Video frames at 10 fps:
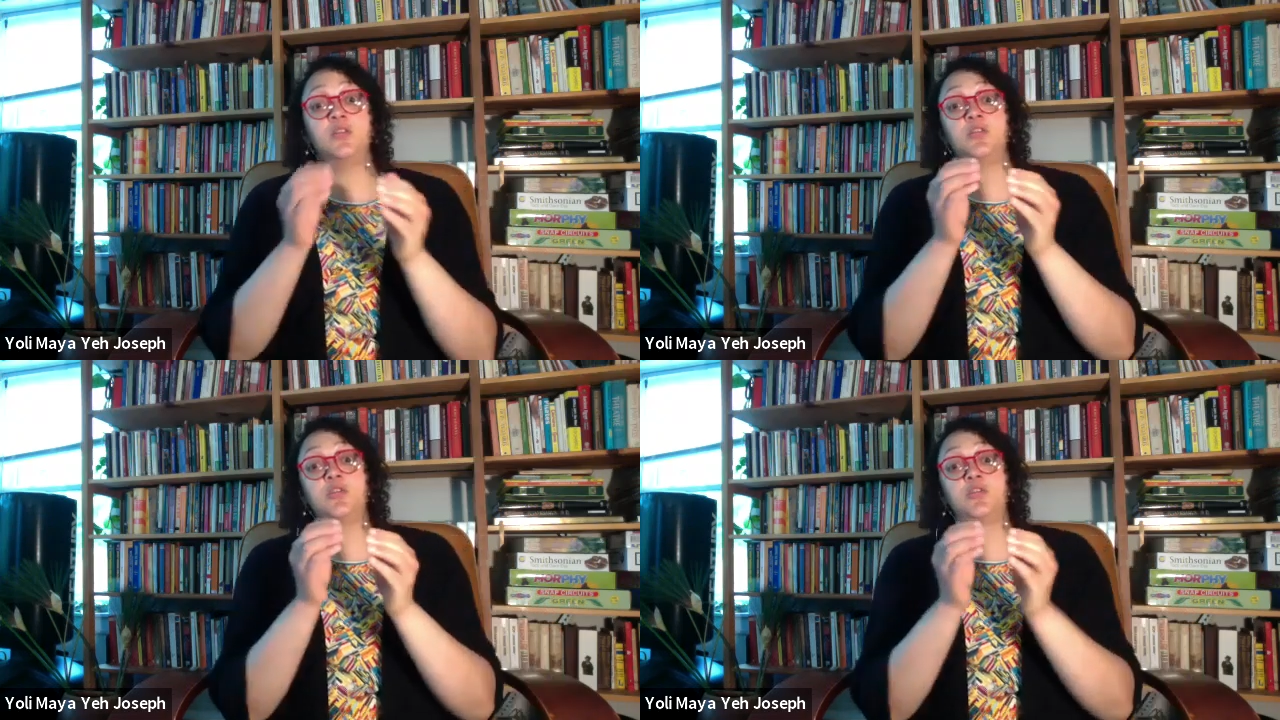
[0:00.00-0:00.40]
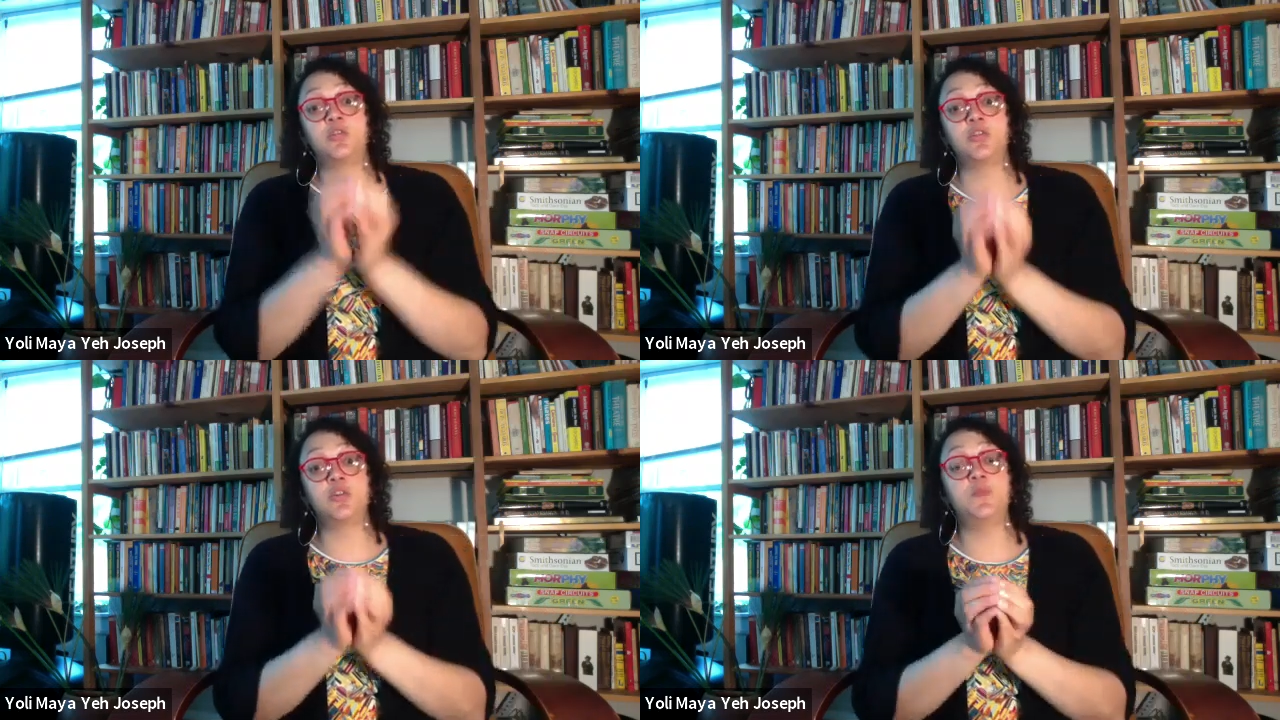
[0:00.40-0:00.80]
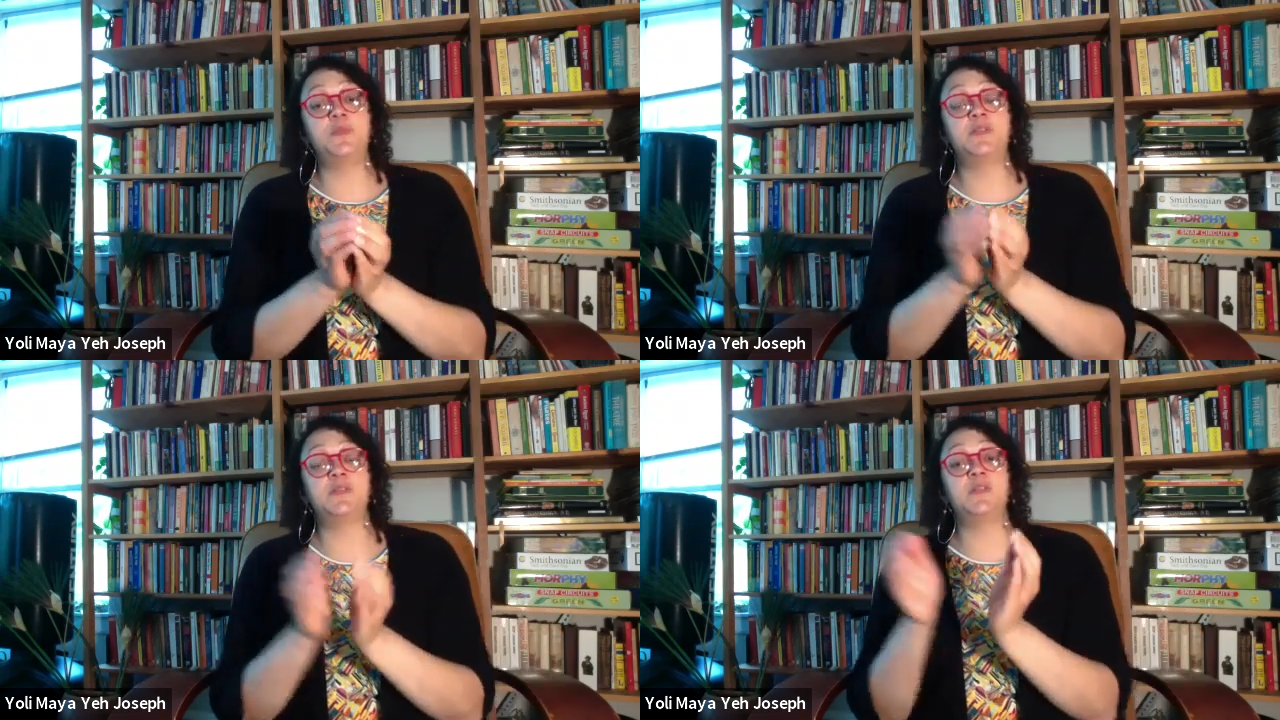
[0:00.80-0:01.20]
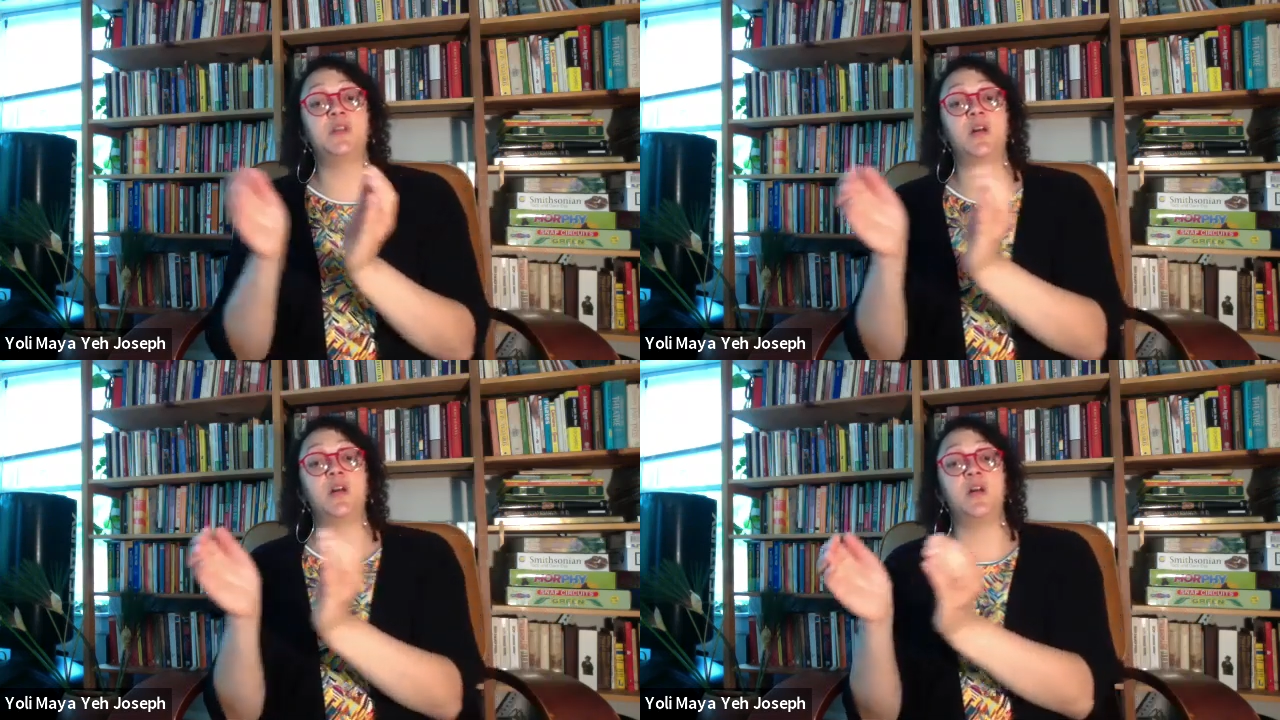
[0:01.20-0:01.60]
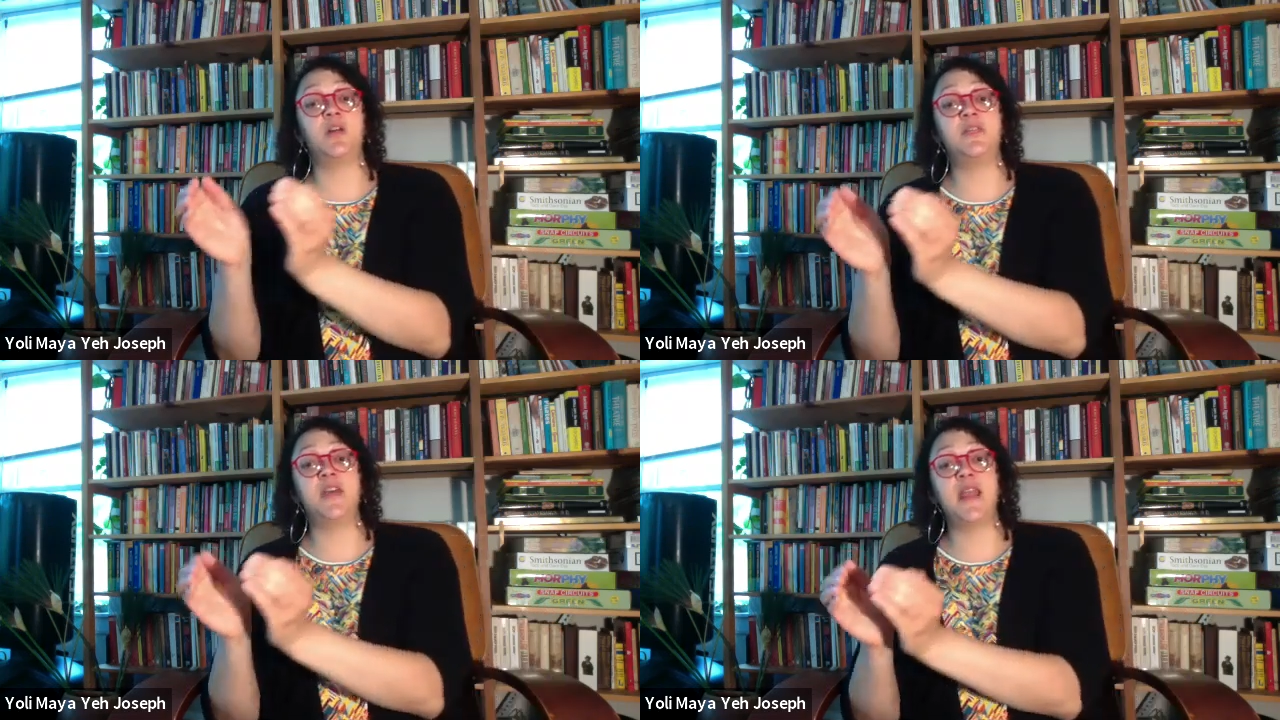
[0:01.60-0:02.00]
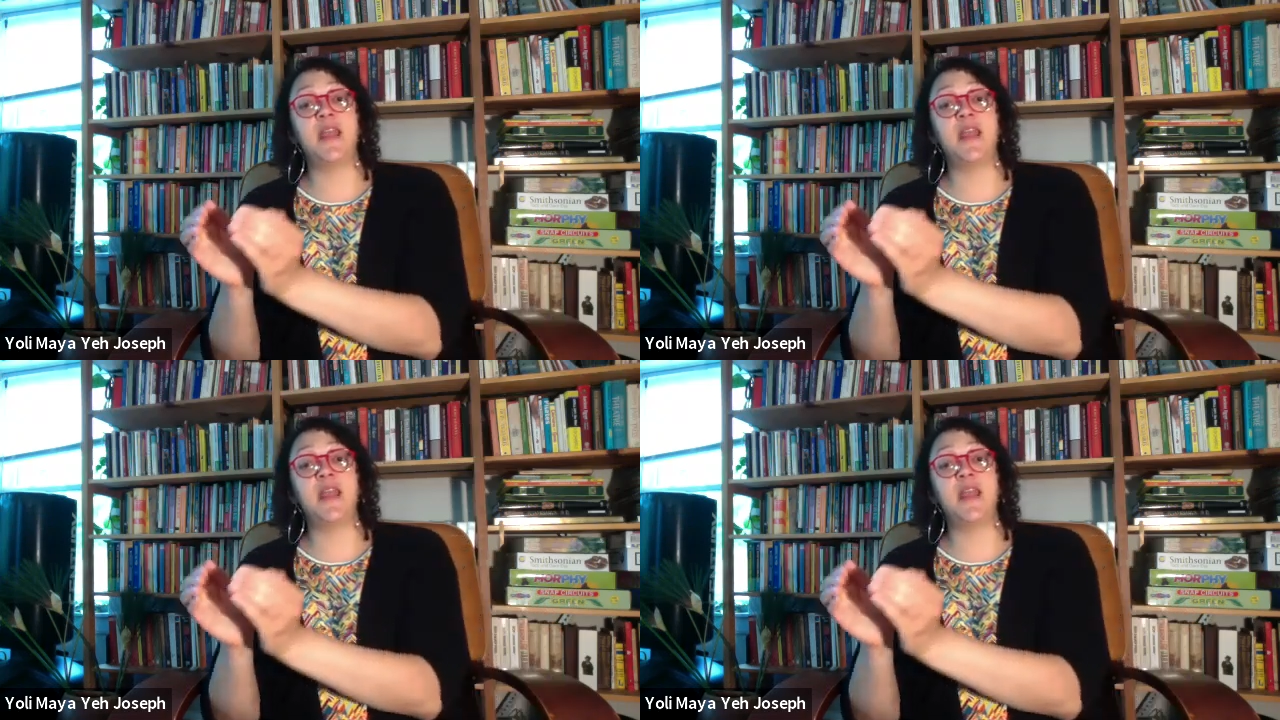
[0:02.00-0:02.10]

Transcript: groups that